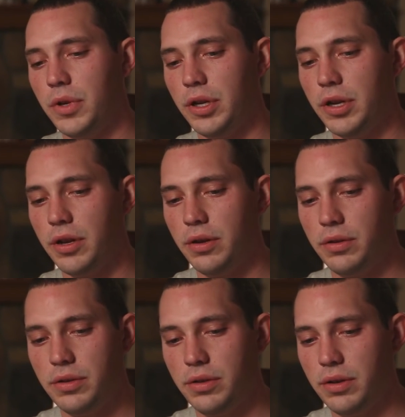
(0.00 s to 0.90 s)
You
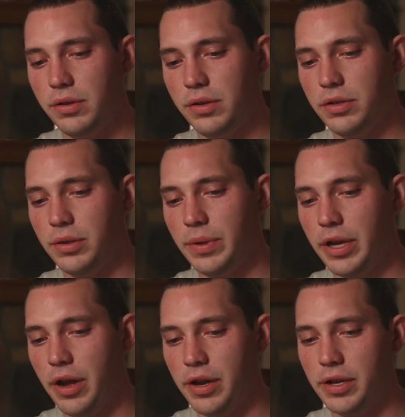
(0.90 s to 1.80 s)
know, to
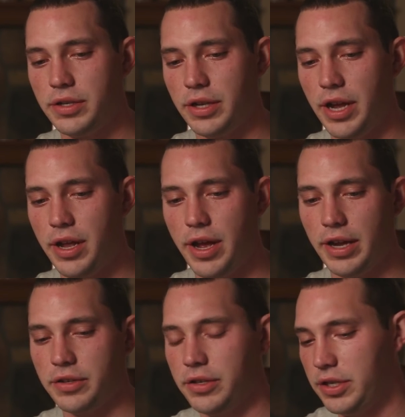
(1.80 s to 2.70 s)
be honest, I
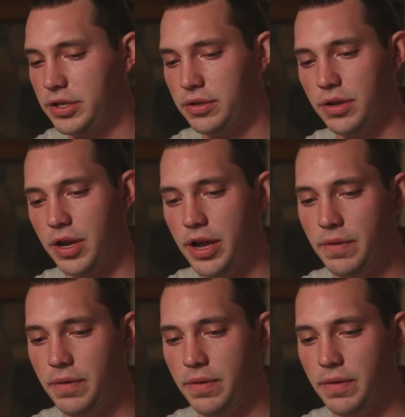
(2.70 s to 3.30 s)
actually just